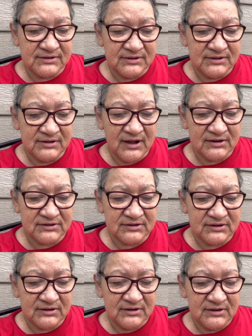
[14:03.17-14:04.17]

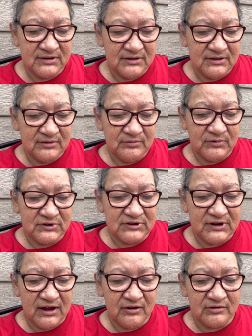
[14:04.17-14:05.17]
nest, which
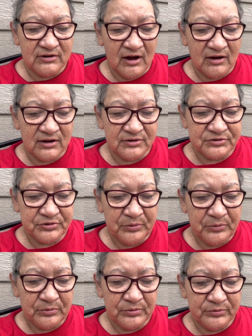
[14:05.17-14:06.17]
they could not
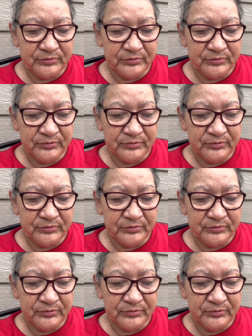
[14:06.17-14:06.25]
control.